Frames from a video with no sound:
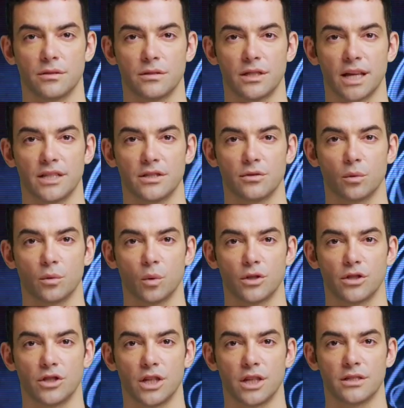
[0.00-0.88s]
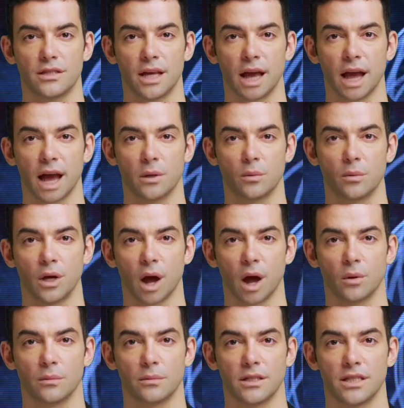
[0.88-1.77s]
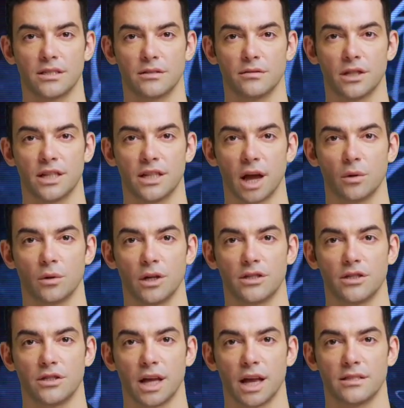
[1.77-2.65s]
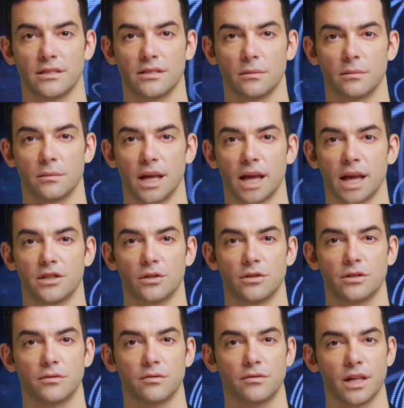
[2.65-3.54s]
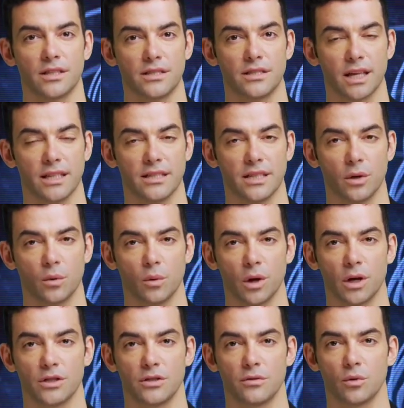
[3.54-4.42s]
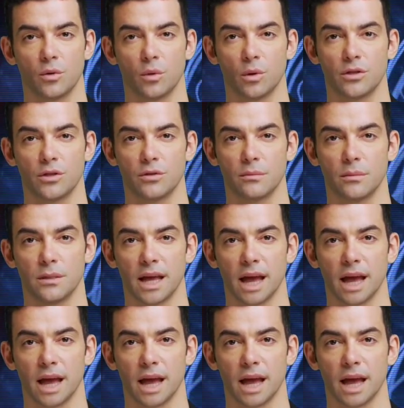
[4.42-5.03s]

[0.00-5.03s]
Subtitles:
Thanks for watching, and we hope this video has shed some light on the fascinating world of quantum